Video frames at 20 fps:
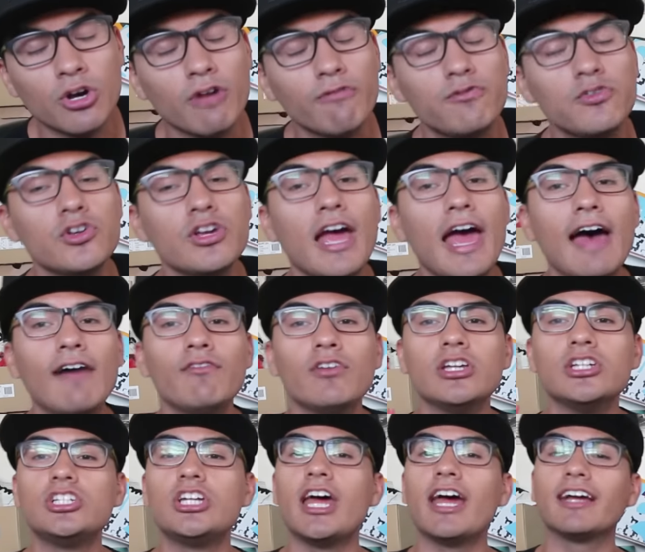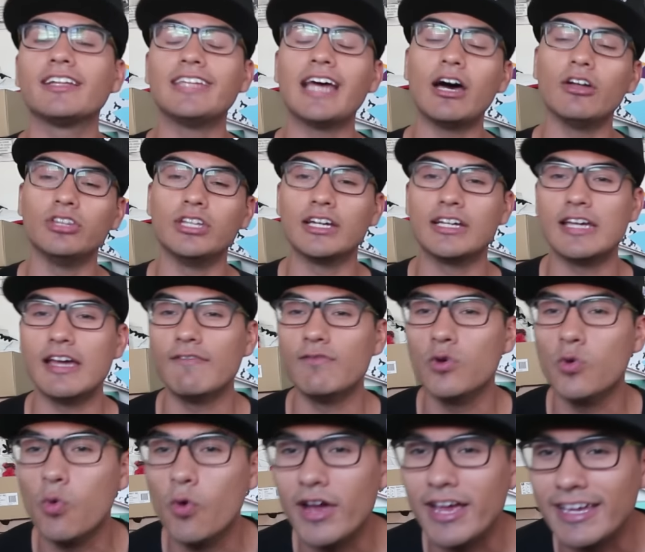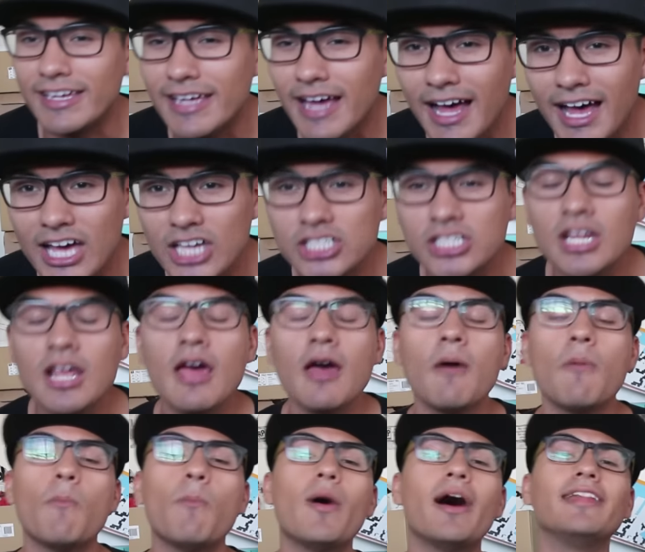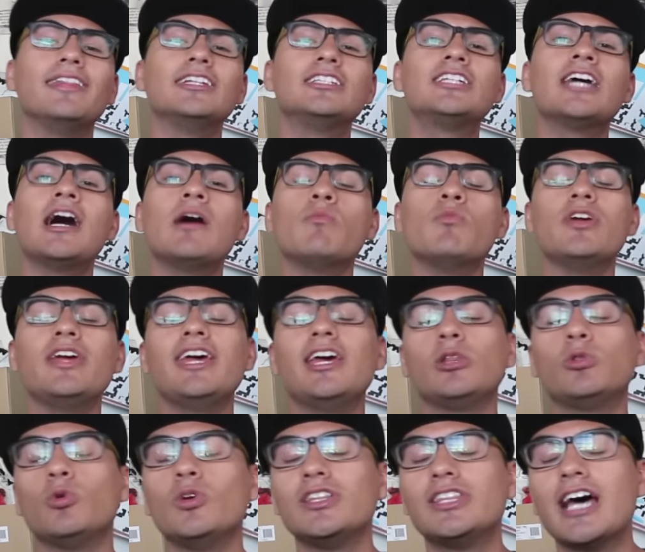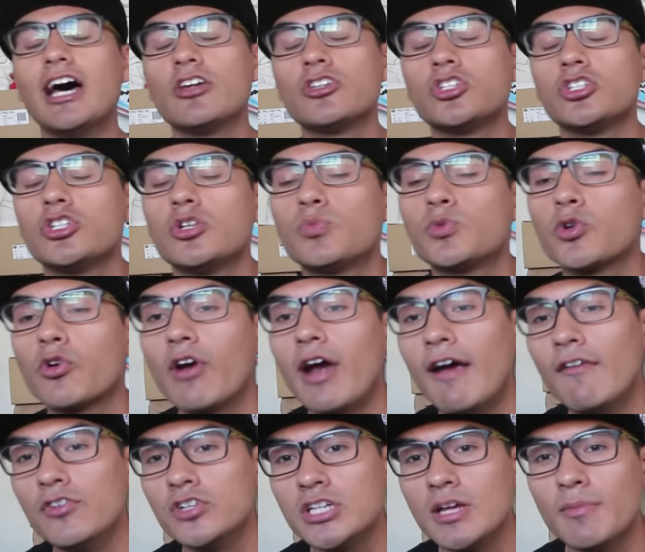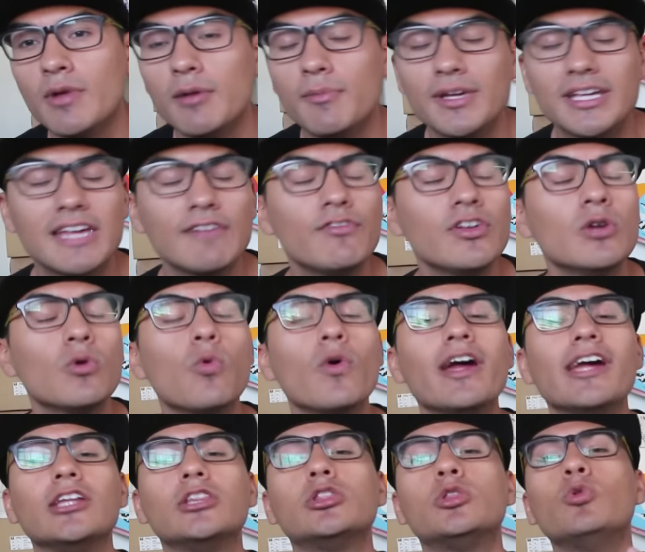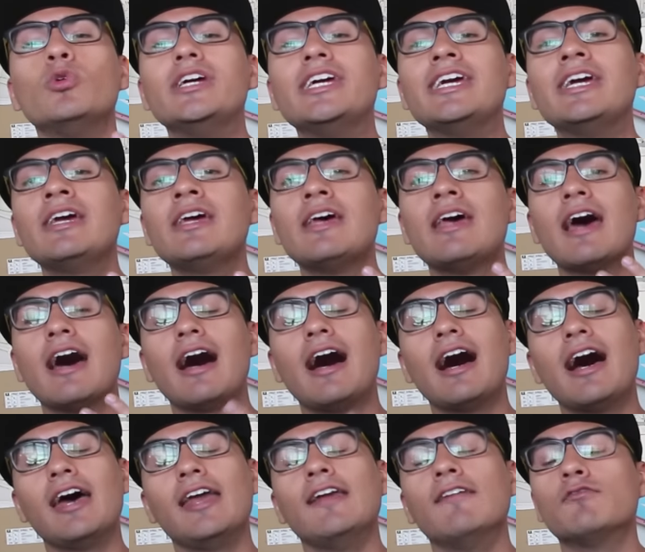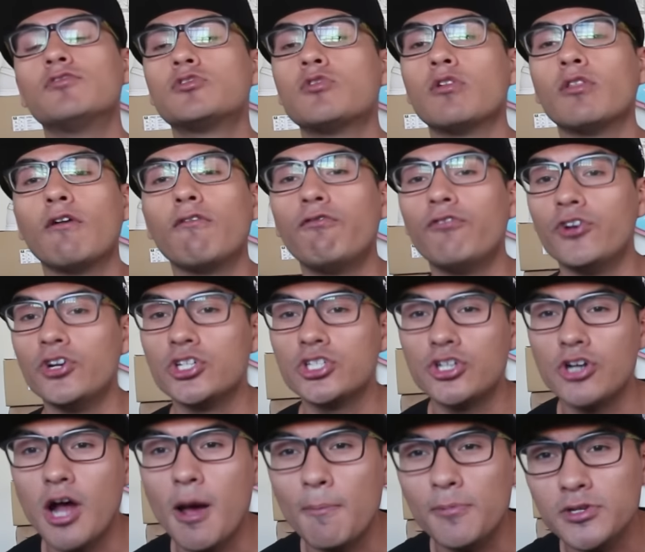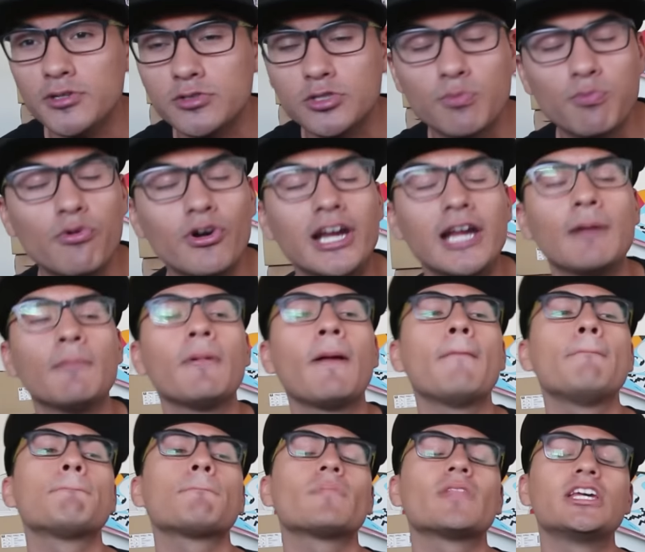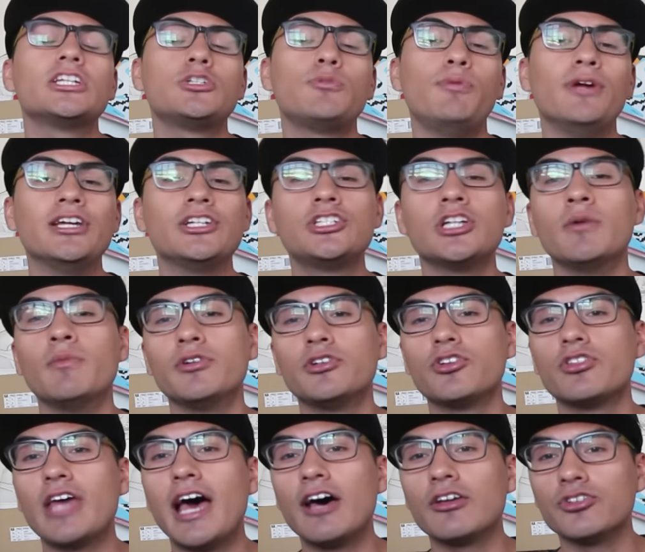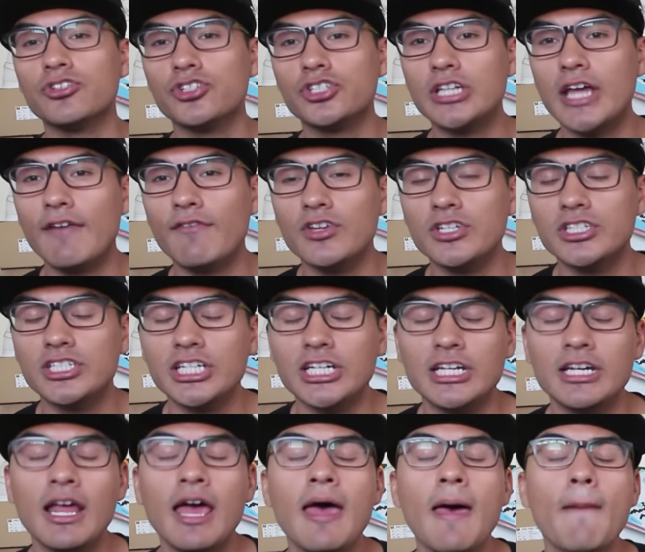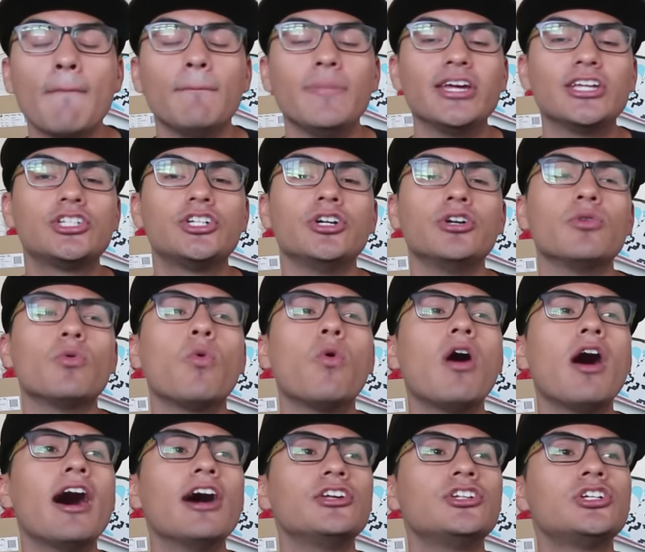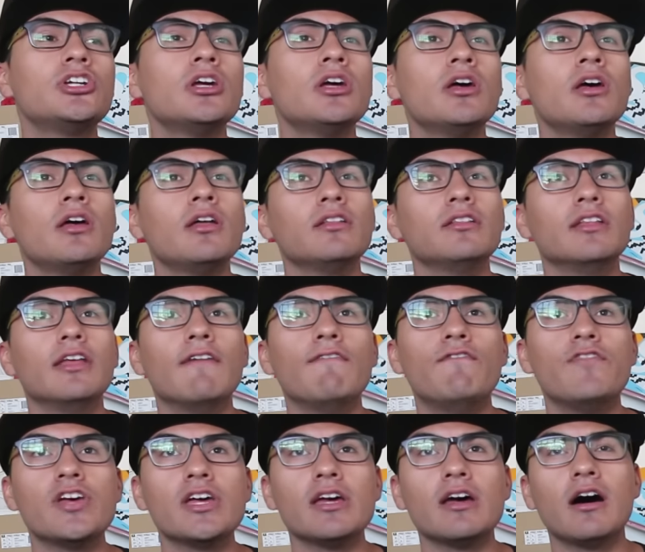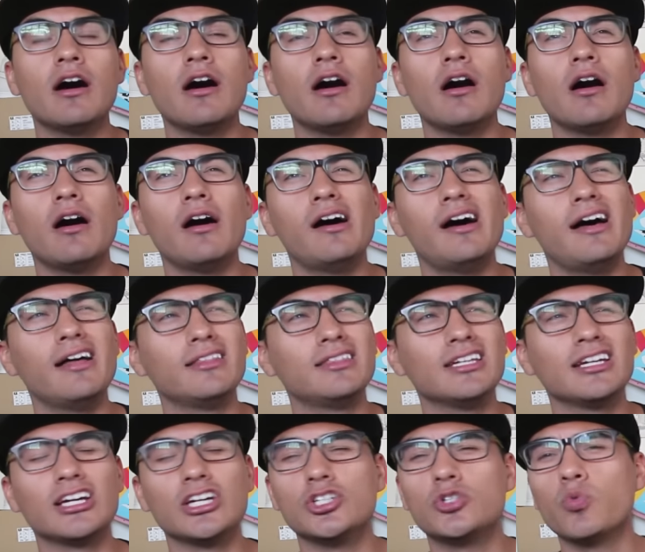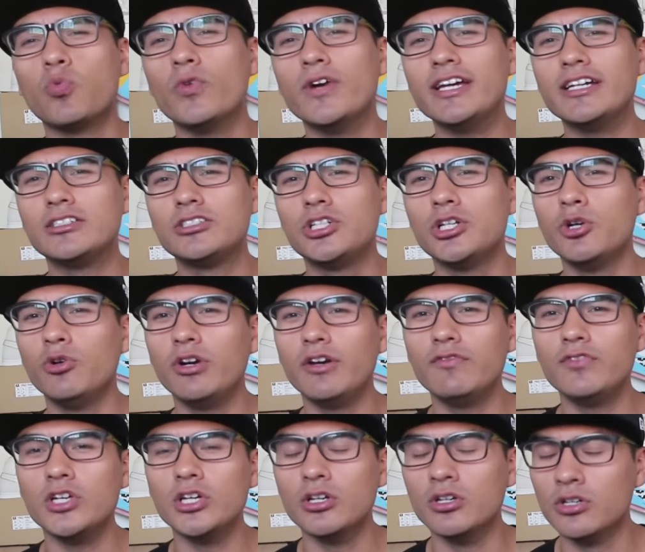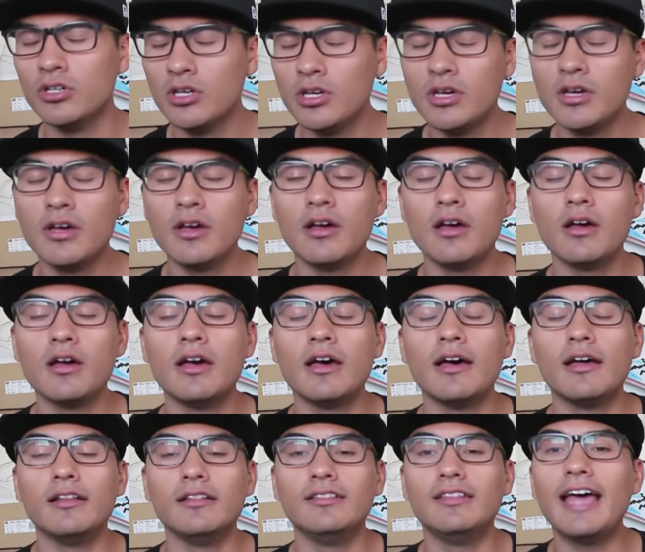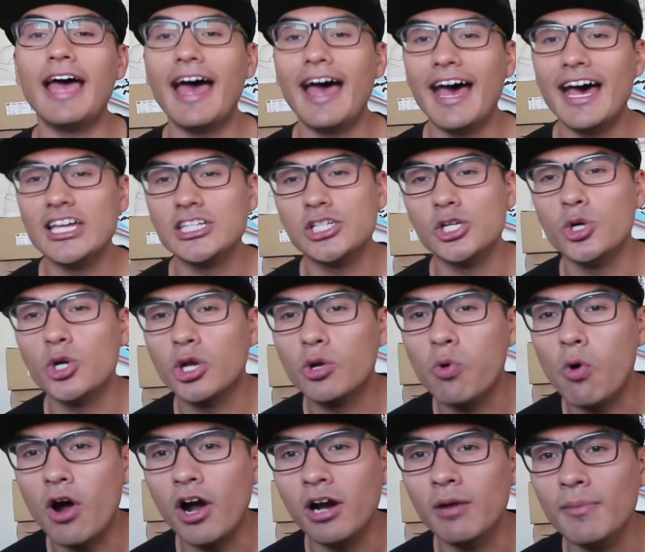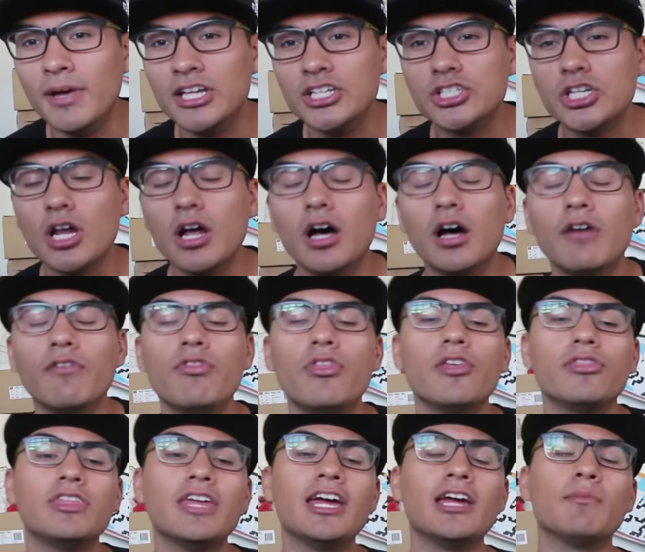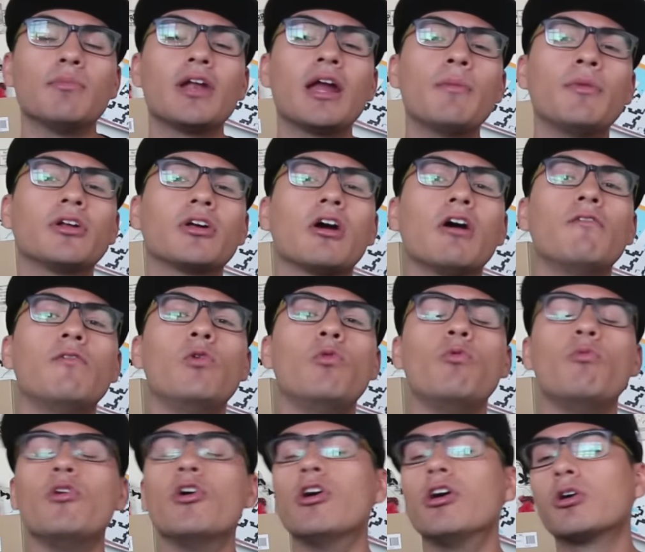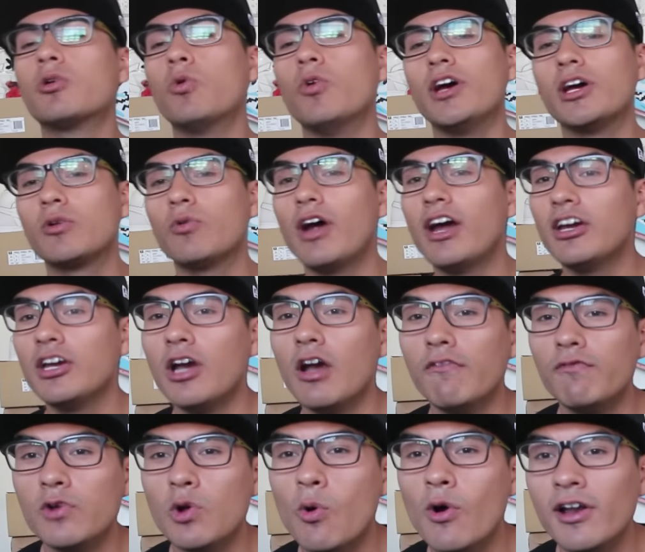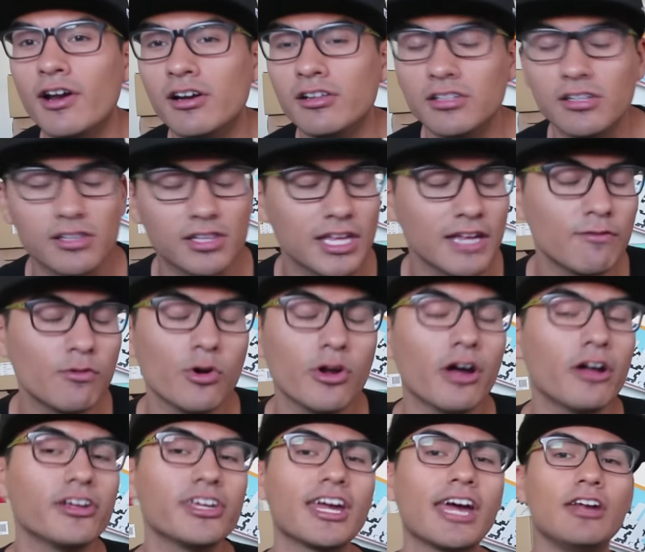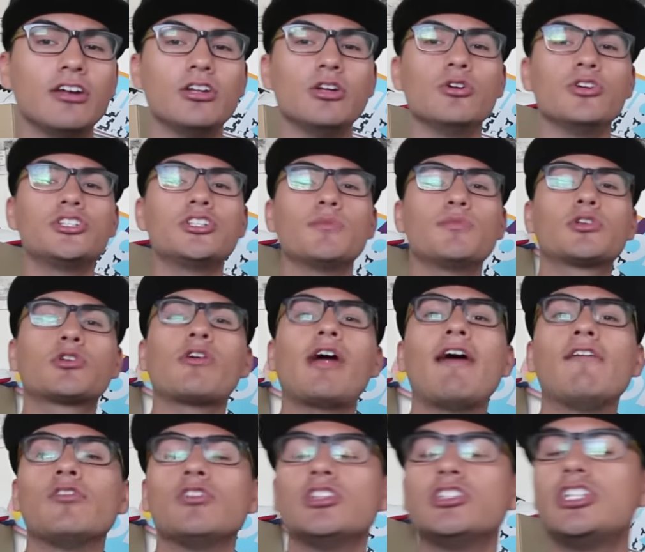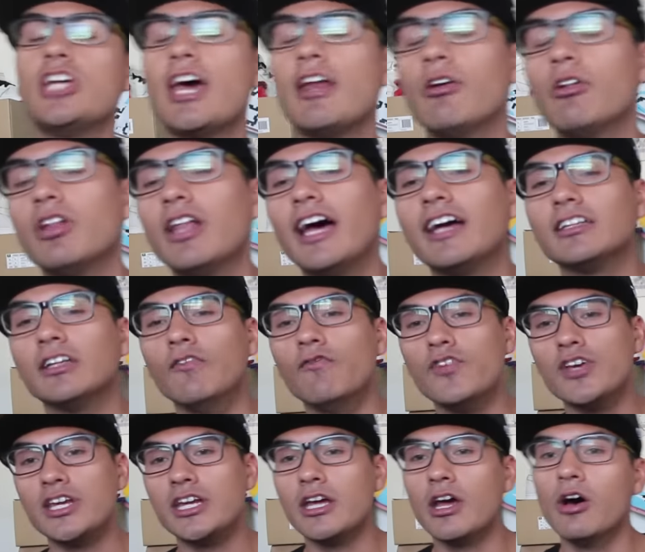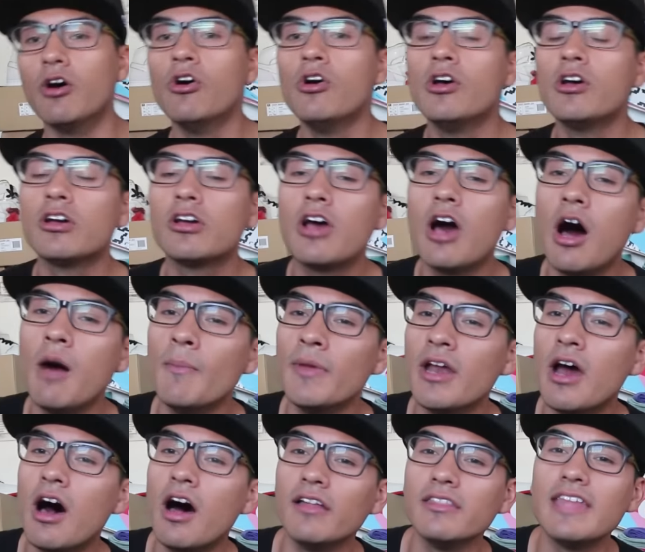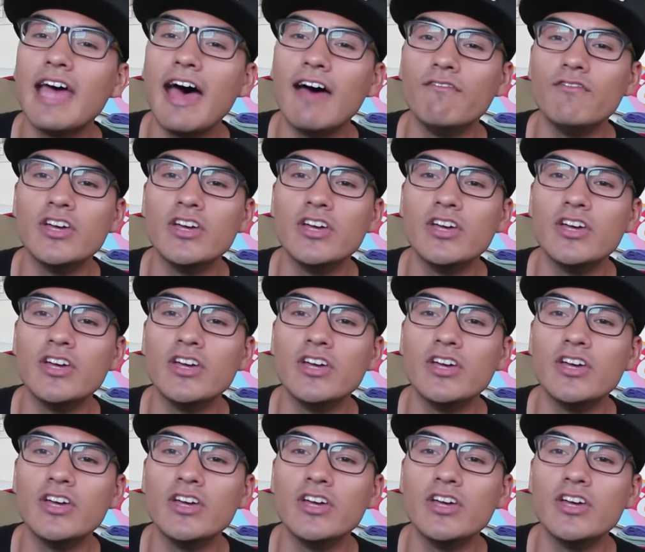If you haven't checked out the giveaway, guys, by the time we hit 3,000 subscribers, I'm gonna be giving away three items from the first drop of Supreme spring summer 2017 make sure to watch the uh, i think it's week two review that has the requirements of the thing, but I'm going to go over real quick right here. If you want to in this giveaway, all you got to do is subscribe to the channel, like the video, comment on that